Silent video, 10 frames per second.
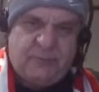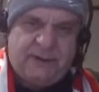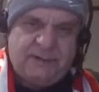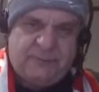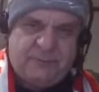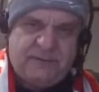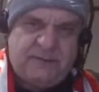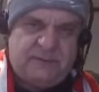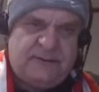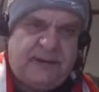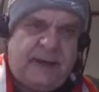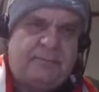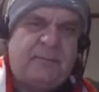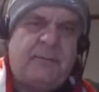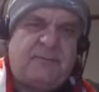went immediately up,
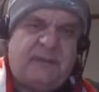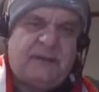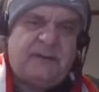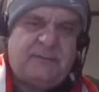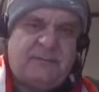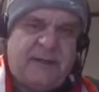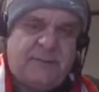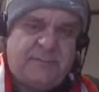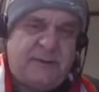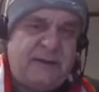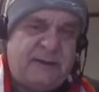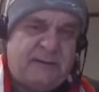then came immediately